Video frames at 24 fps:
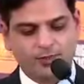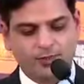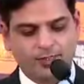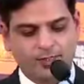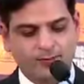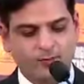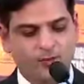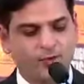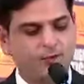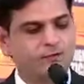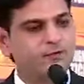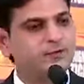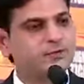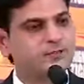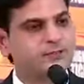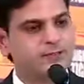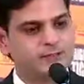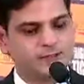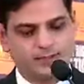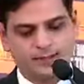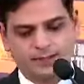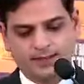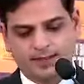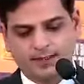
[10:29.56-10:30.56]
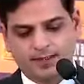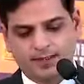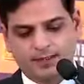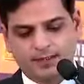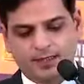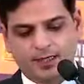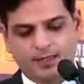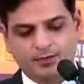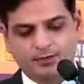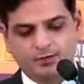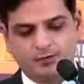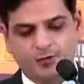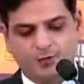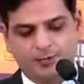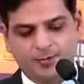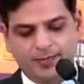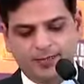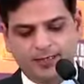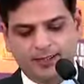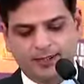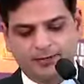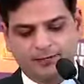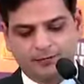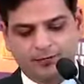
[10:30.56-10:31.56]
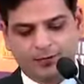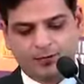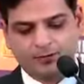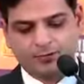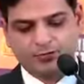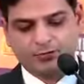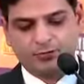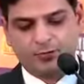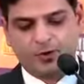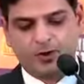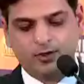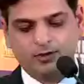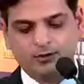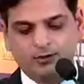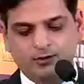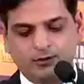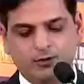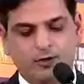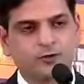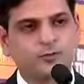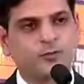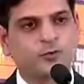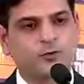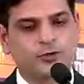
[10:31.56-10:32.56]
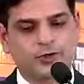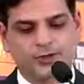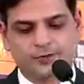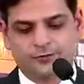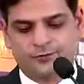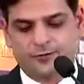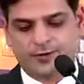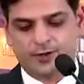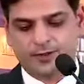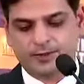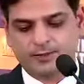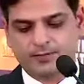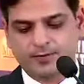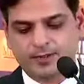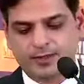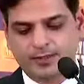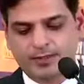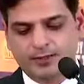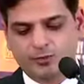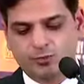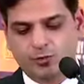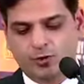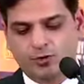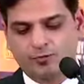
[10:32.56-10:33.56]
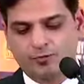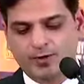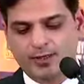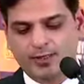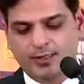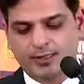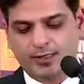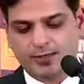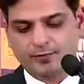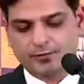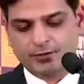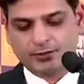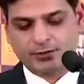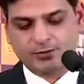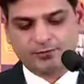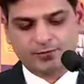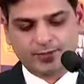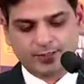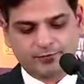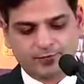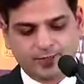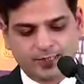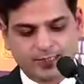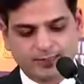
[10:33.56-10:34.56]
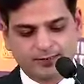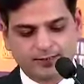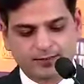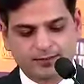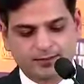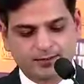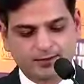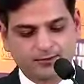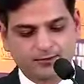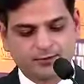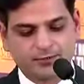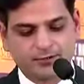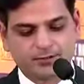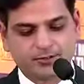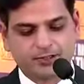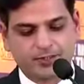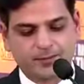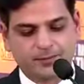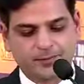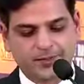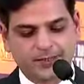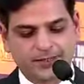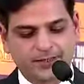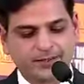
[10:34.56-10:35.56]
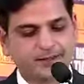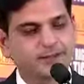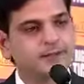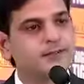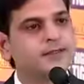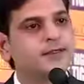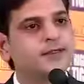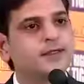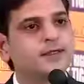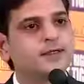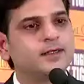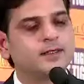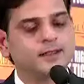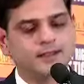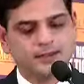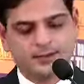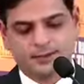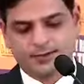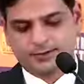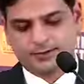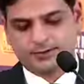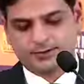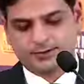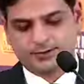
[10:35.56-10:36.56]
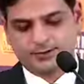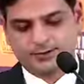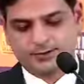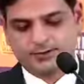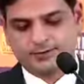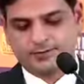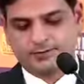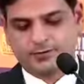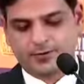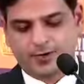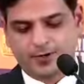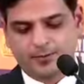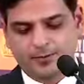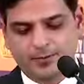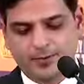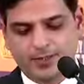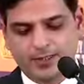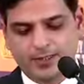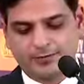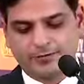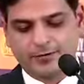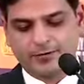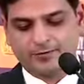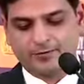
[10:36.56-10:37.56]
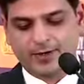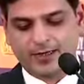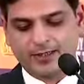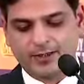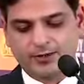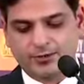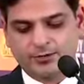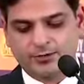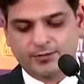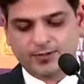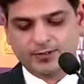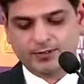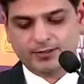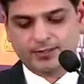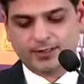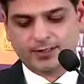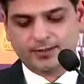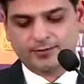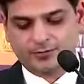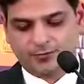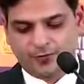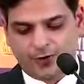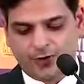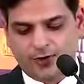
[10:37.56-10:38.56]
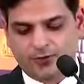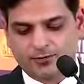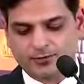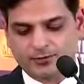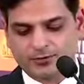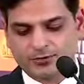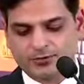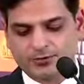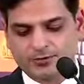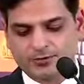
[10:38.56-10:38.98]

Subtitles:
in MOFSL, transforming it from small stockbroking firm to a well-diversified financial services company. His firm belief in value investing forms